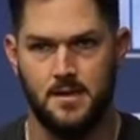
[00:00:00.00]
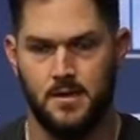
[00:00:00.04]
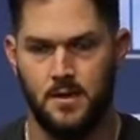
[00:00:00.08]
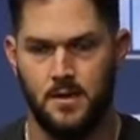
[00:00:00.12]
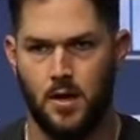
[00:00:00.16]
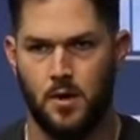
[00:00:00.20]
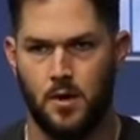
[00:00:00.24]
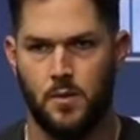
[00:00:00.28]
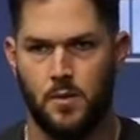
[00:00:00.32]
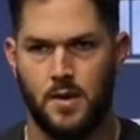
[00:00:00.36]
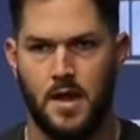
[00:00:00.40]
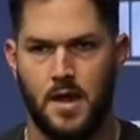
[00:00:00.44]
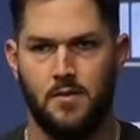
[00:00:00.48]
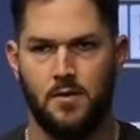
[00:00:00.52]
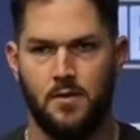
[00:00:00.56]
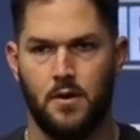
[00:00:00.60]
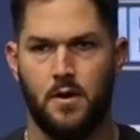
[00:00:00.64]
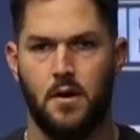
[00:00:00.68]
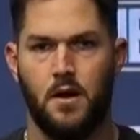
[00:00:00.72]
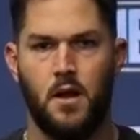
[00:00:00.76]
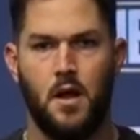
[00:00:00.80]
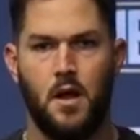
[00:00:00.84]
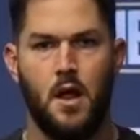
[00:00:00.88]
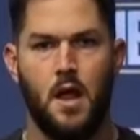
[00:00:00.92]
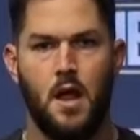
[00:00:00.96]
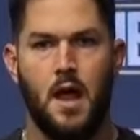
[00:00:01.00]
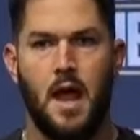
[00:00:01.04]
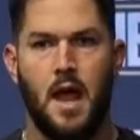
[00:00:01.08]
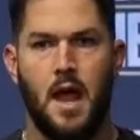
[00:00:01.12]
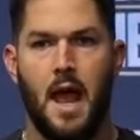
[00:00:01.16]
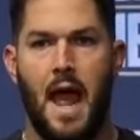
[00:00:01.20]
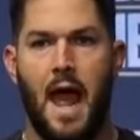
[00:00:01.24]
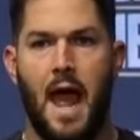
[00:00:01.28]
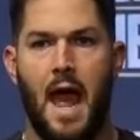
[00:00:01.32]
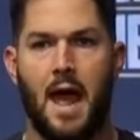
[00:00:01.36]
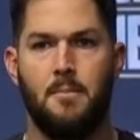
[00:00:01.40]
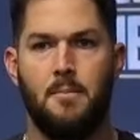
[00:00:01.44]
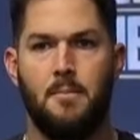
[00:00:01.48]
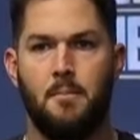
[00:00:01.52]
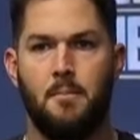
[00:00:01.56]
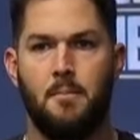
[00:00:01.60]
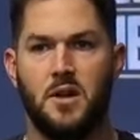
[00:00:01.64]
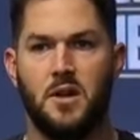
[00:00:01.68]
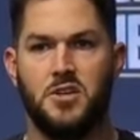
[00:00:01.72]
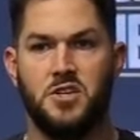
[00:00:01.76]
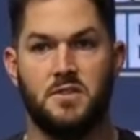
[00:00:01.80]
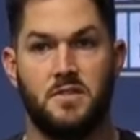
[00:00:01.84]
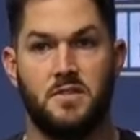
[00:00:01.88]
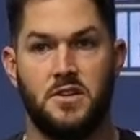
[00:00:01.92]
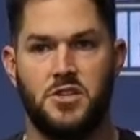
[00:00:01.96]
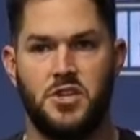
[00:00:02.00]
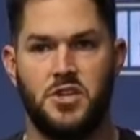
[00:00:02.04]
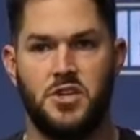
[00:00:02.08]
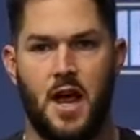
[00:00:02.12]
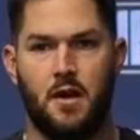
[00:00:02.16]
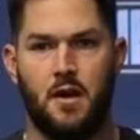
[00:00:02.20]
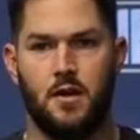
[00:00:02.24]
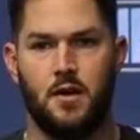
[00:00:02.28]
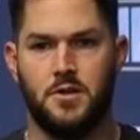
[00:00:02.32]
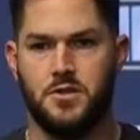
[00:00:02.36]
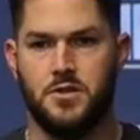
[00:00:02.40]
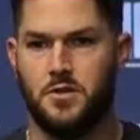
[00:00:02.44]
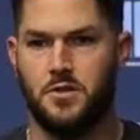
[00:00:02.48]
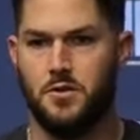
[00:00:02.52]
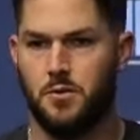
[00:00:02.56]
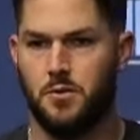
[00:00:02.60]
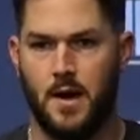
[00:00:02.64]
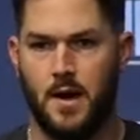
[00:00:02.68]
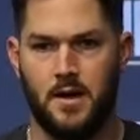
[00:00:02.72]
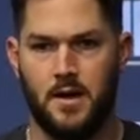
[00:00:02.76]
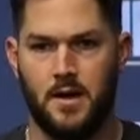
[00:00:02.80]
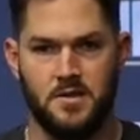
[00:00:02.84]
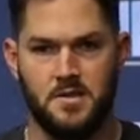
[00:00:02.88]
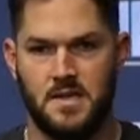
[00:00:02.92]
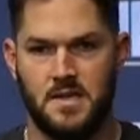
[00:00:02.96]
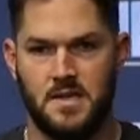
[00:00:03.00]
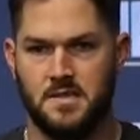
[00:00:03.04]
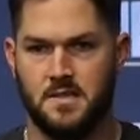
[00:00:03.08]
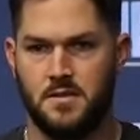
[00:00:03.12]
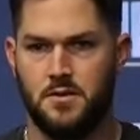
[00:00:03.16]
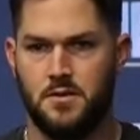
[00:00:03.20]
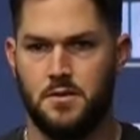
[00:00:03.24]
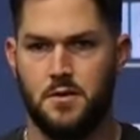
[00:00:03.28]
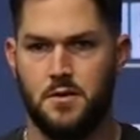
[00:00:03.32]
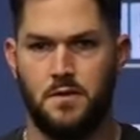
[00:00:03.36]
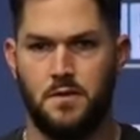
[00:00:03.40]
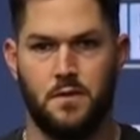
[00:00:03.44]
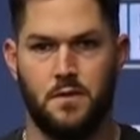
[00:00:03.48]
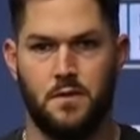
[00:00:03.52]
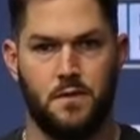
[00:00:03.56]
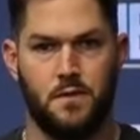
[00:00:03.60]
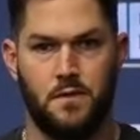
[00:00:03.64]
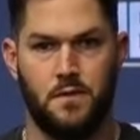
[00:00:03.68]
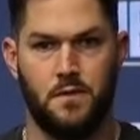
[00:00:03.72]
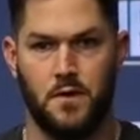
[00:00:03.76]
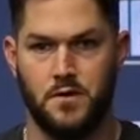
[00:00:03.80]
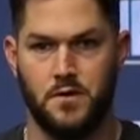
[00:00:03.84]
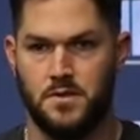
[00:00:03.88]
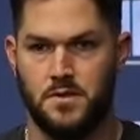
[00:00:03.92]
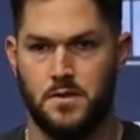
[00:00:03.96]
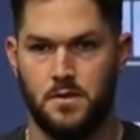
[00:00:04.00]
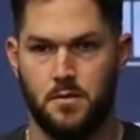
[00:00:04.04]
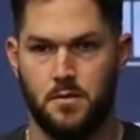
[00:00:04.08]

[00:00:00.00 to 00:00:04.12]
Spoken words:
You know, we never had much of a challenge the regular season through the